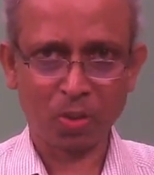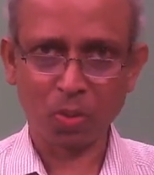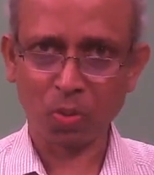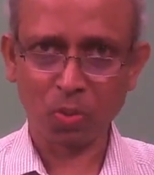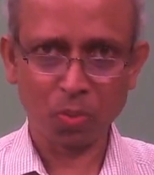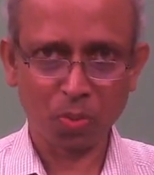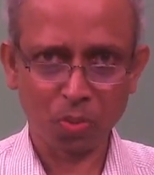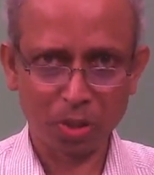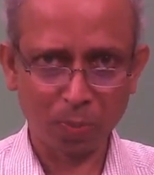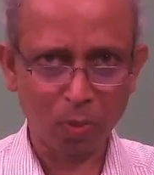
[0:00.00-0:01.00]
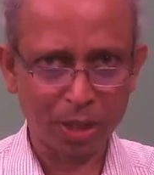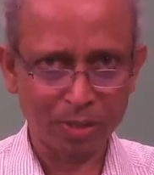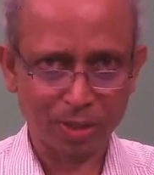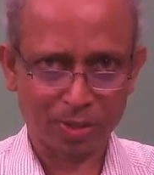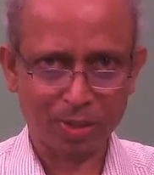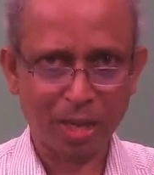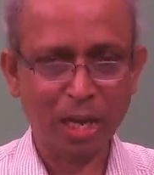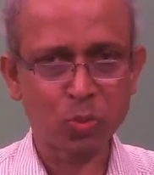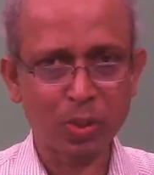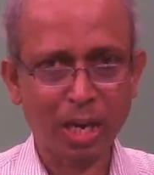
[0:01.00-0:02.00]
to simulate this
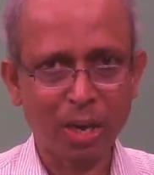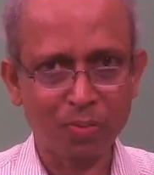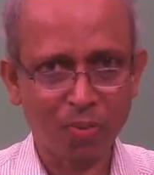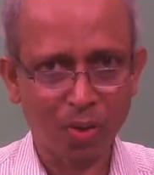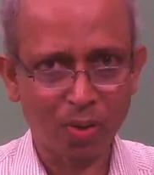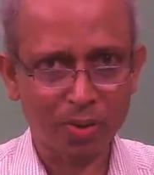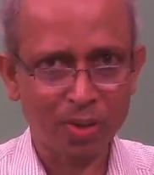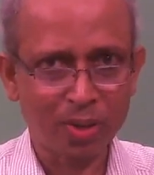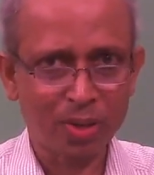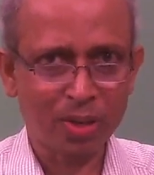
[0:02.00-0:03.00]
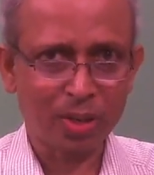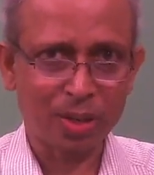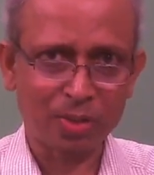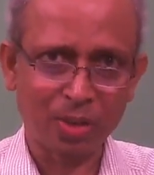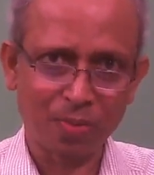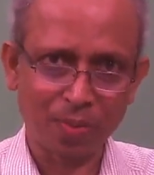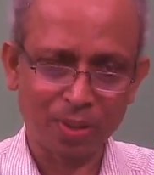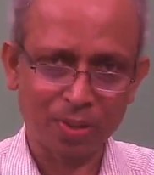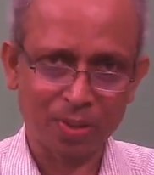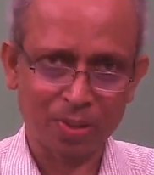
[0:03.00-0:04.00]
as we have for a
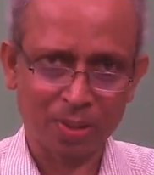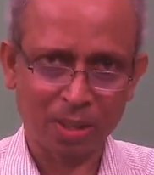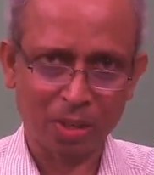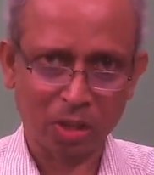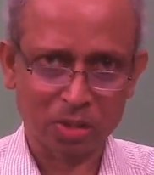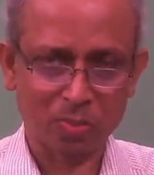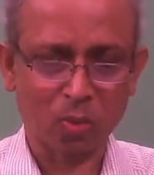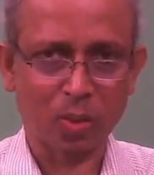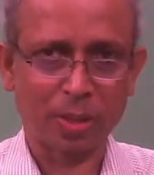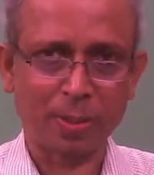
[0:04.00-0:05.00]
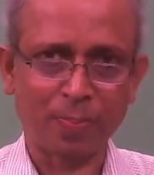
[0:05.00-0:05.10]
three-phase induction motor.